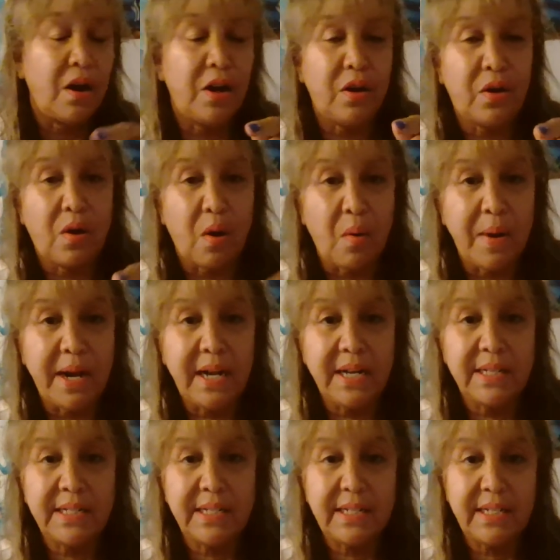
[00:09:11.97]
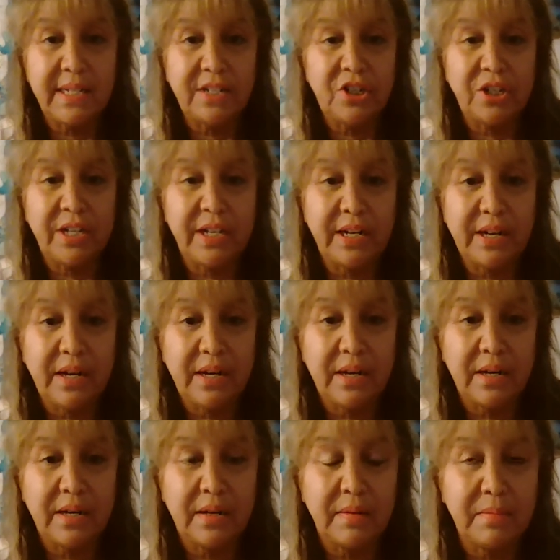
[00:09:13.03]
are you going into teaching
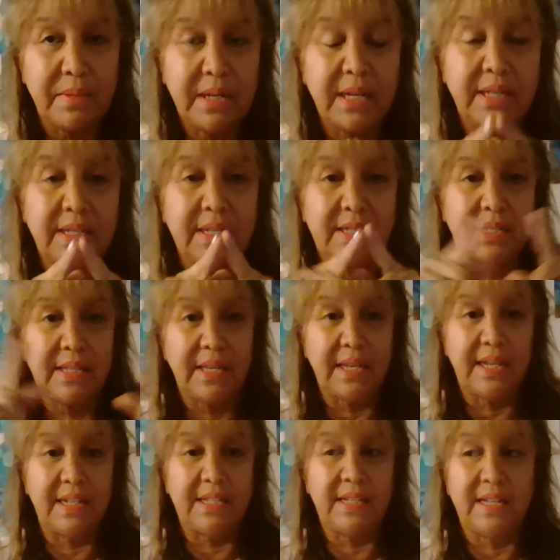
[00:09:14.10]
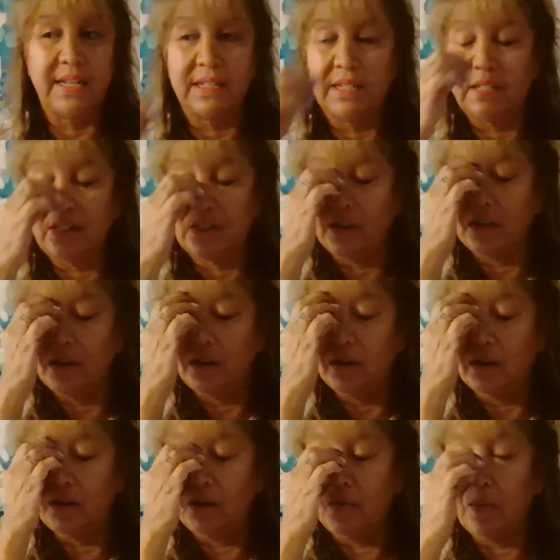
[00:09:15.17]
because it's the easiest
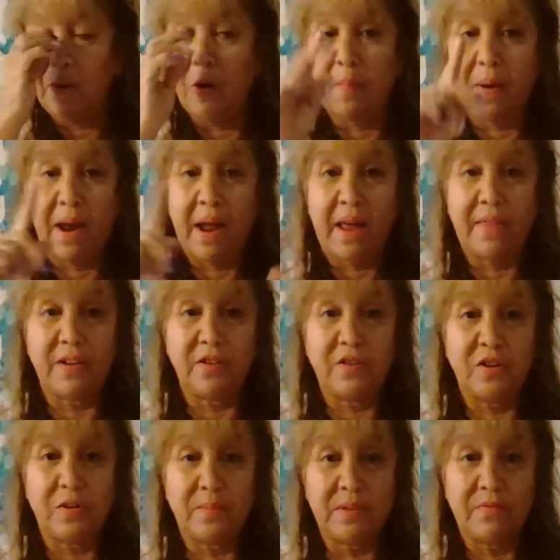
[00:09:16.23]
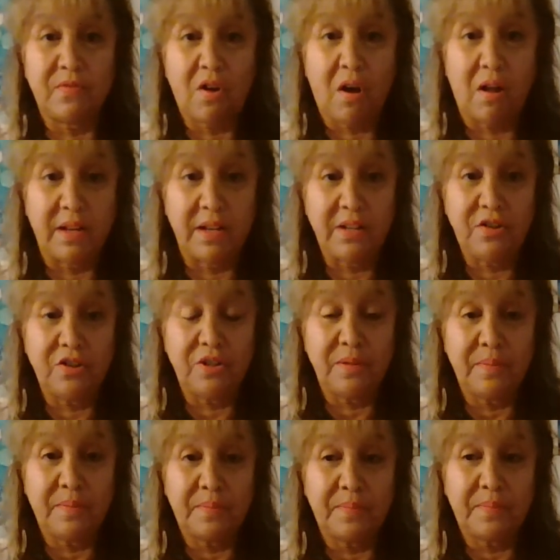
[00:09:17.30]
career path in terms of college?
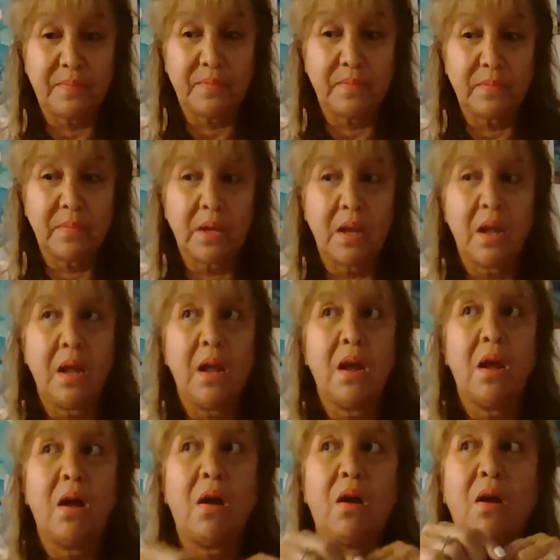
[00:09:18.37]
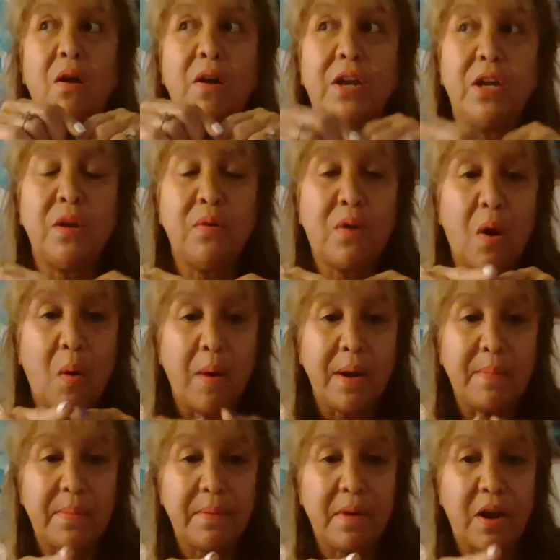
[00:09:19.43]
Are you
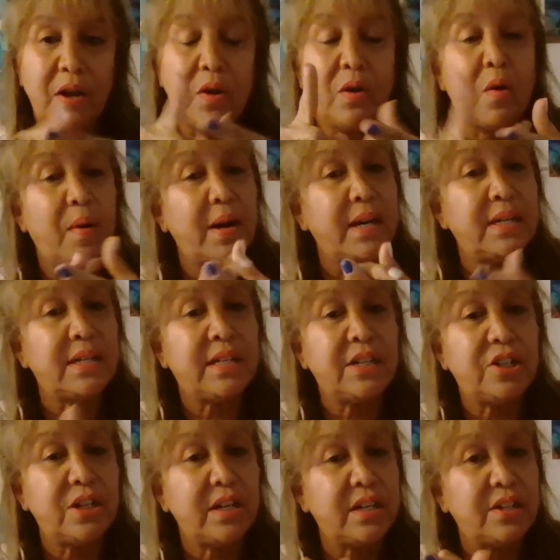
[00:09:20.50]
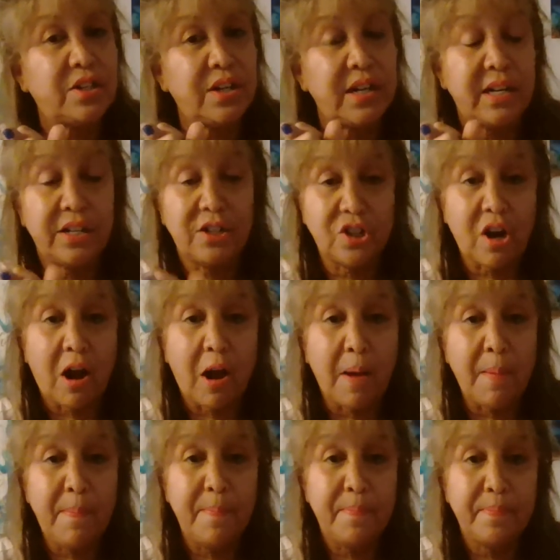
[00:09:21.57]
going into teaching because you need a
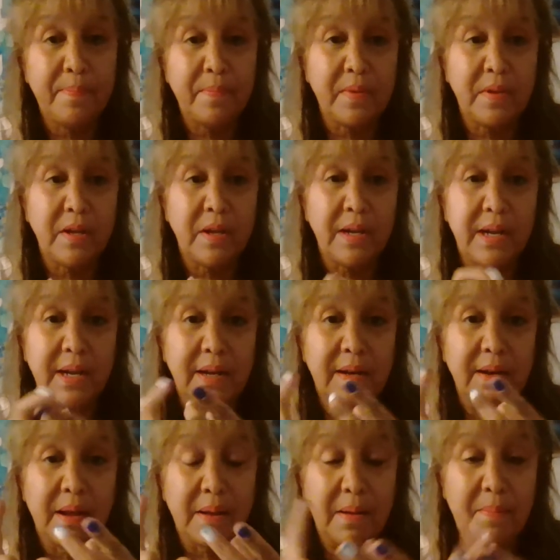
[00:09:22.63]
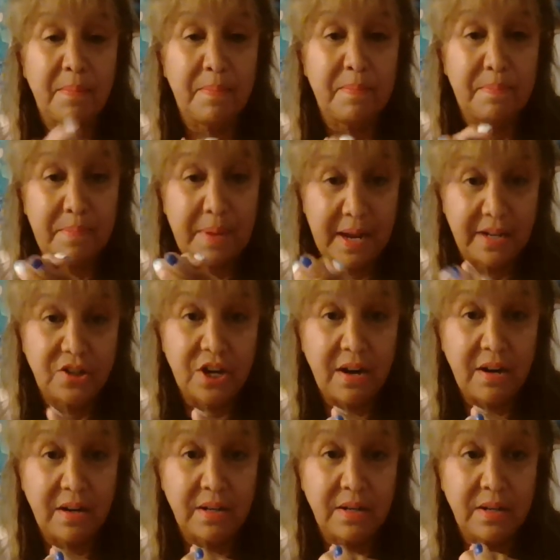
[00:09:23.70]
job? You need a
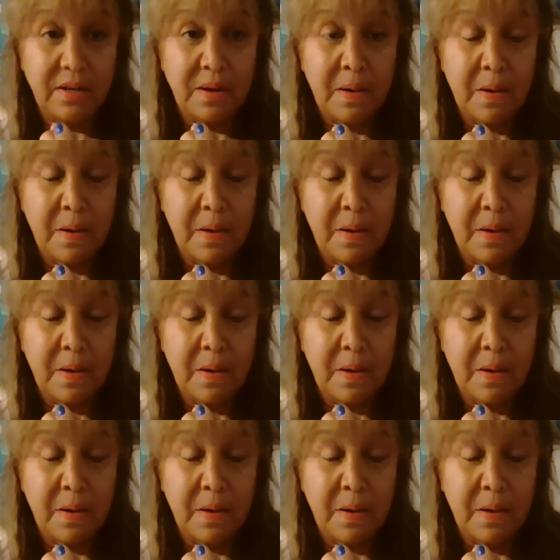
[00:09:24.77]
paycheck?